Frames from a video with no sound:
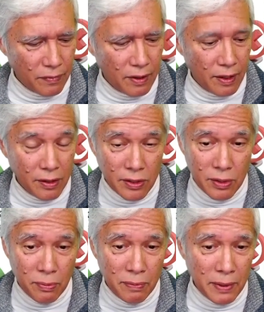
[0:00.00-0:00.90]
And this is
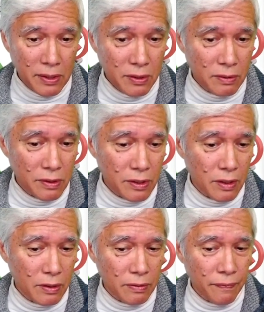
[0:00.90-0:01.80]
what my students
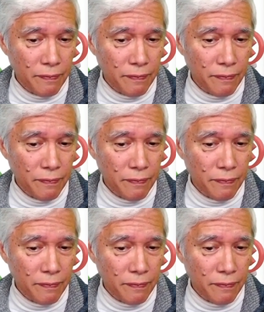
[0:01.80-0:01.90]
do.